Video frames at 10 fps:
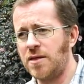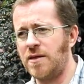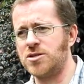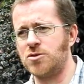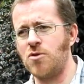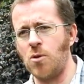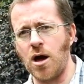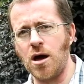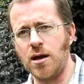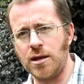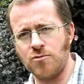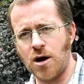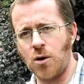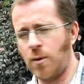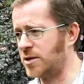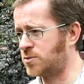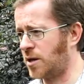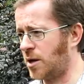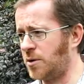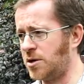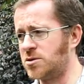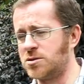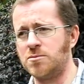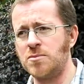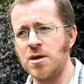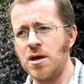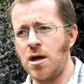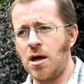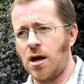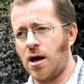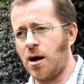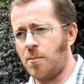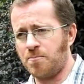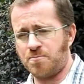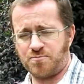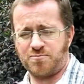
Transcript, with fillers: these are the real early railways where they were using um,